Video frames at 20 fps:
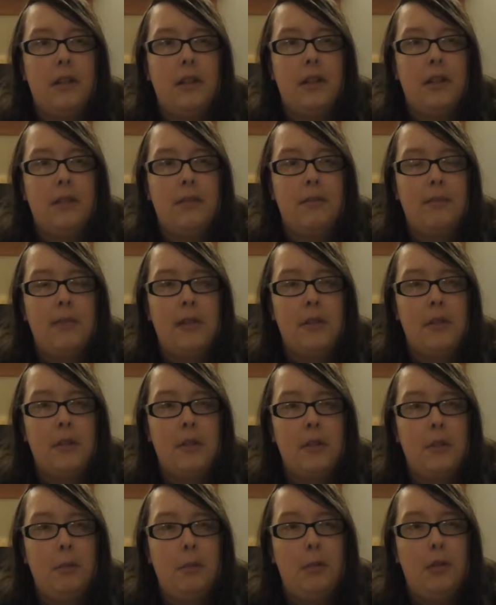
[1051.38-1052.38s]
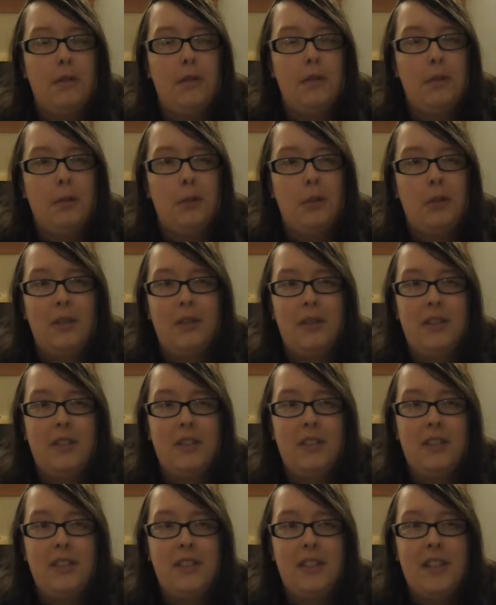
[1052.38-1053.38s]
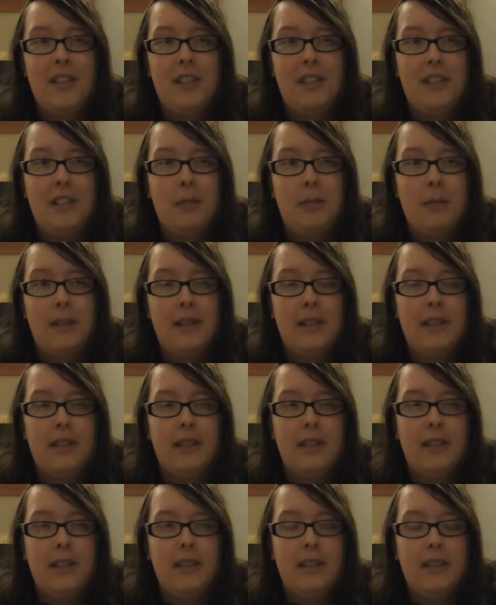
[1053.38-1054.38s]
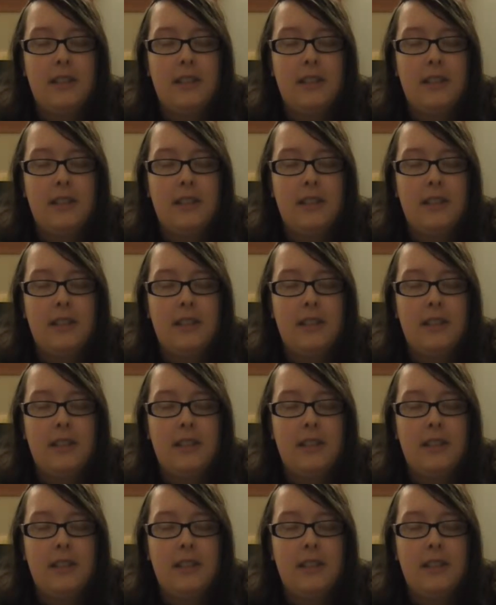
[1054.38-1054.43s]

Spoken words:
There's a couple of small other studios as well.